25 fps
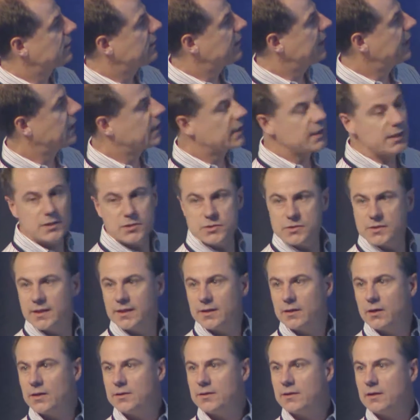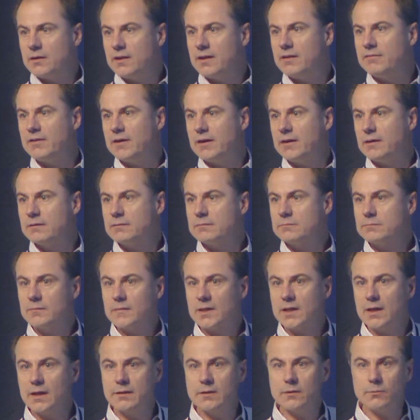the lake edge than on the levee.
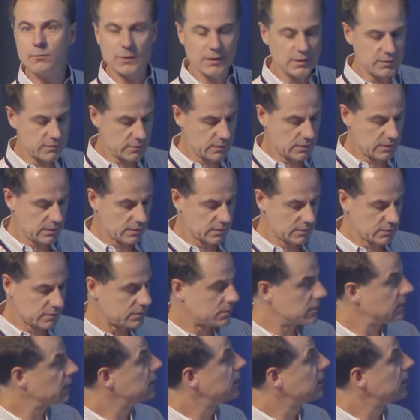And the reason is